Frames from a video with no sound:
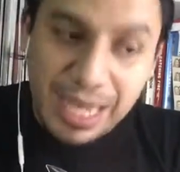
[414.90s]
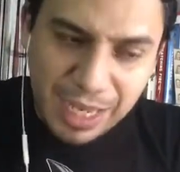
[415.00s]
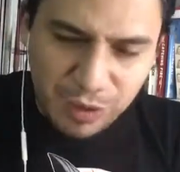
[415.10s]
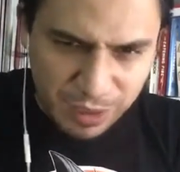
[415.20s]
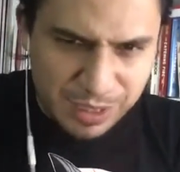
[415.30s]

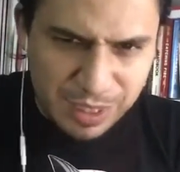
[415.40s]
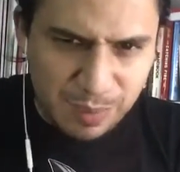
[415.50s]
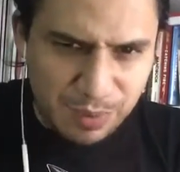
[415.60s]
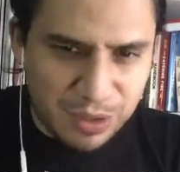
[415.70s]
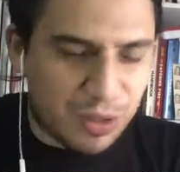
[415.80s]
And you can see a
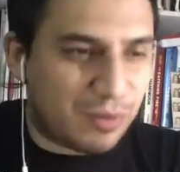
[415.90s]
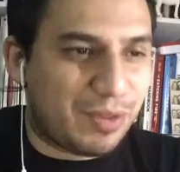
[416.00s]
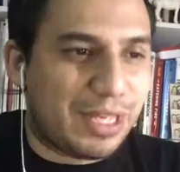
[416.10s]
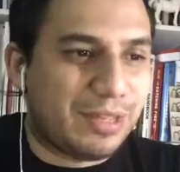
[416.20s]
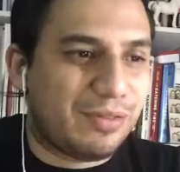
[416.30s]
picture of
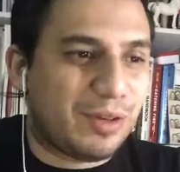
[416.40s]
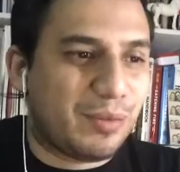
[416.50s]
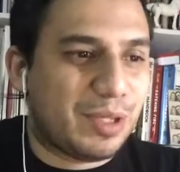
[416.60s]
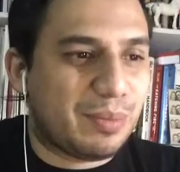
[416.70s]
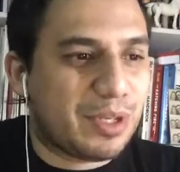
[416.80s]
the elephant
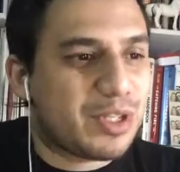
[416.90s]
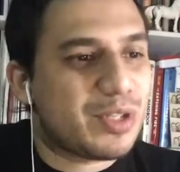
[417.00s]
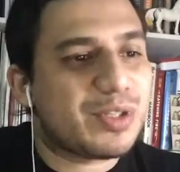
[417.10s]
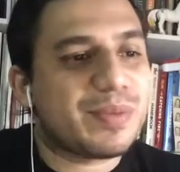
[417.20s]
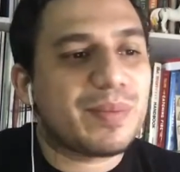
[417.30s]
with the
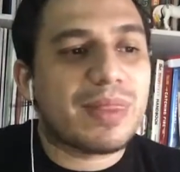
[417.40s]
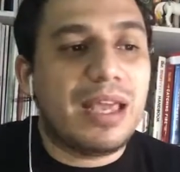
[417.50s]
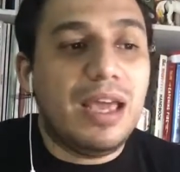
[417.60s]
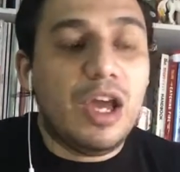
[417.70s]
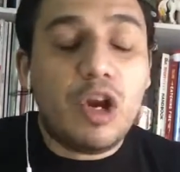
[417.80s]
pictures
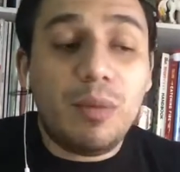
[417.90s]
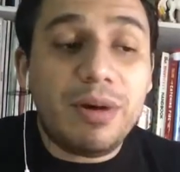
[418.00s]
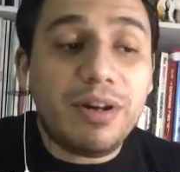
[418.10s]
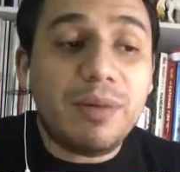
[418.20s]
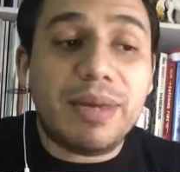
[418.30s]

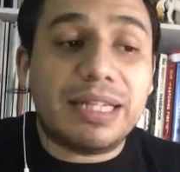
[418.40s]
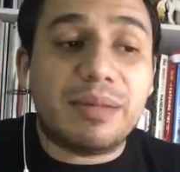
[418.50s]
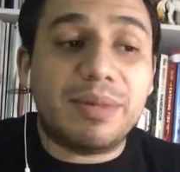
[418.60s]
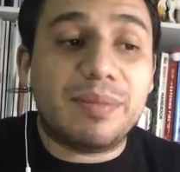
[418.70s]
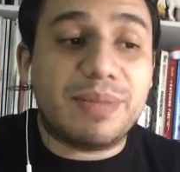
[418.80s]
and
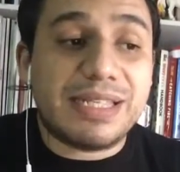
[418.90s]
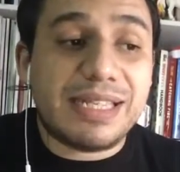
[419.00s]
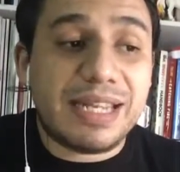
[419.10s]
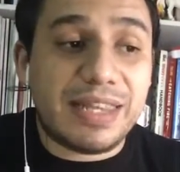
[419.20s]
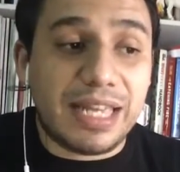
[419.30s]
Melamid
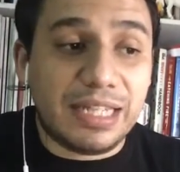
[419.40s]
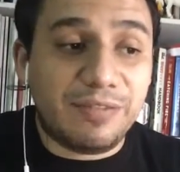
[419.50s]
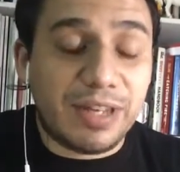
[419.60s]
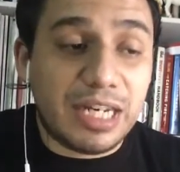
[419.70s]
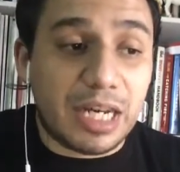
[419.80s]
visited
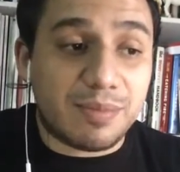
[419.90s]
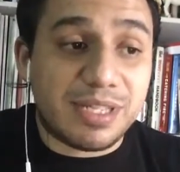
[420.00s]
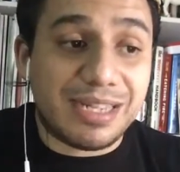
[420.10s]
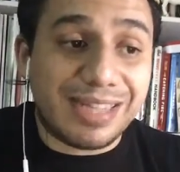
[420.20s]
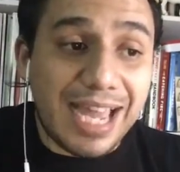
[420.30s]
elephant camps
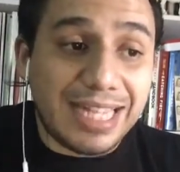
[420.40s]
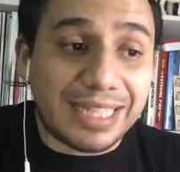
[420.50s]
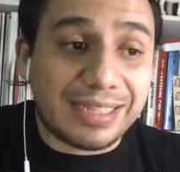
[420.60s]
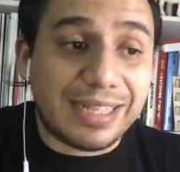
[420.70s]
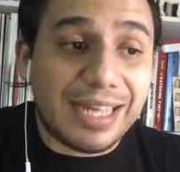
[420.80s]
in Thailand.